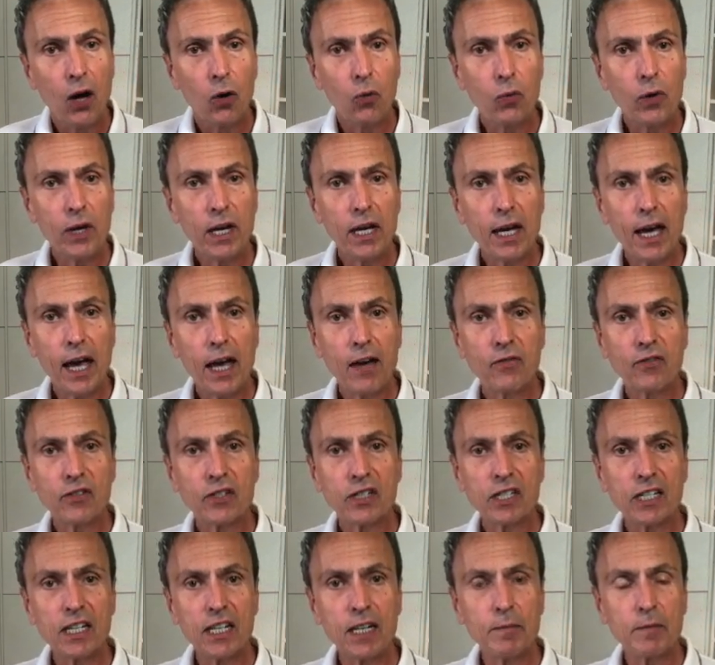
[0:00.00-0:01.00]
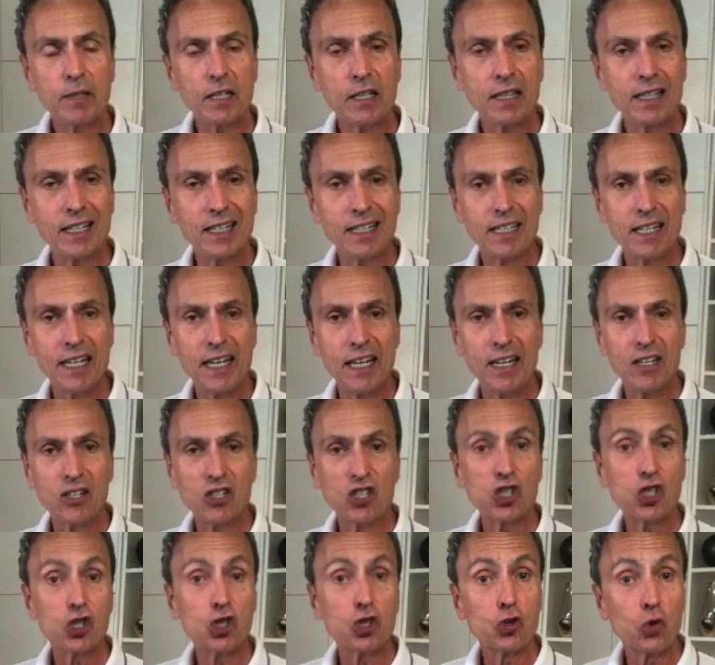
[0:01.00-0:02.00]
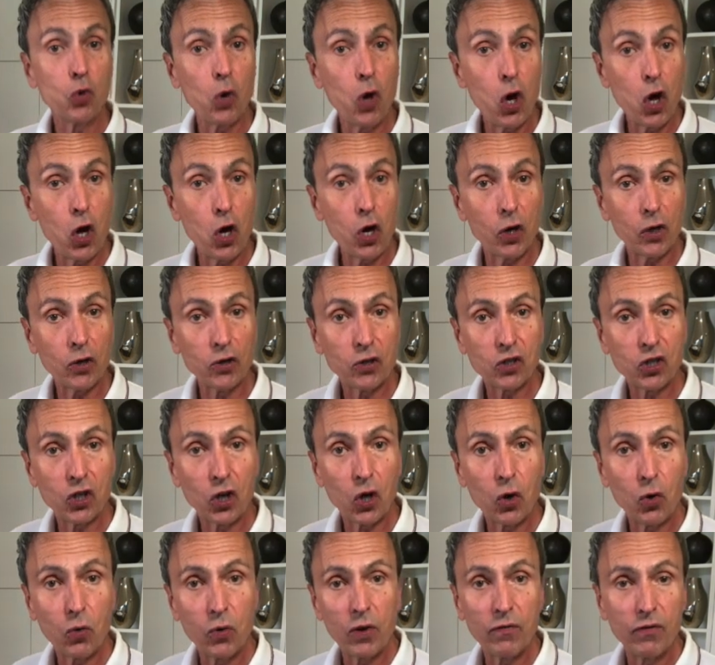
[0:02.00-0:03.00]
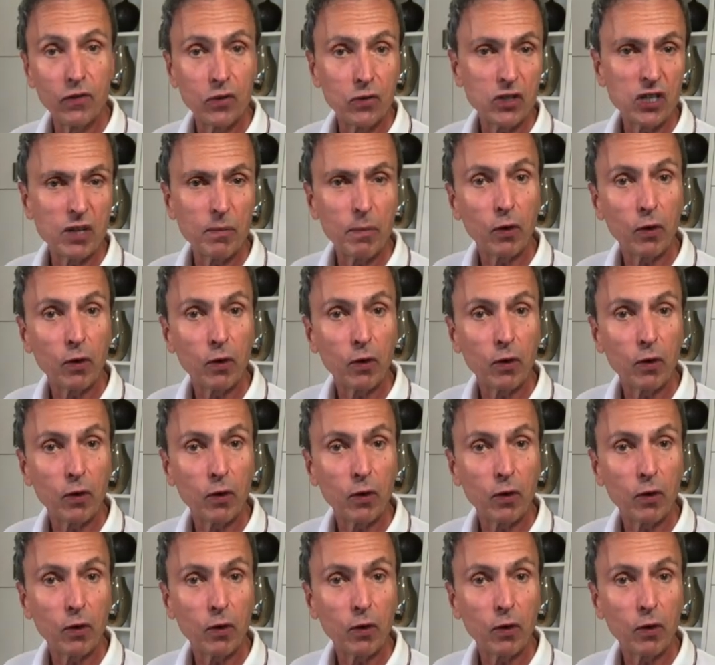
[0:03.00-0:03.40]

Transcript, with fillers: We have steeped the tea strong, so we've used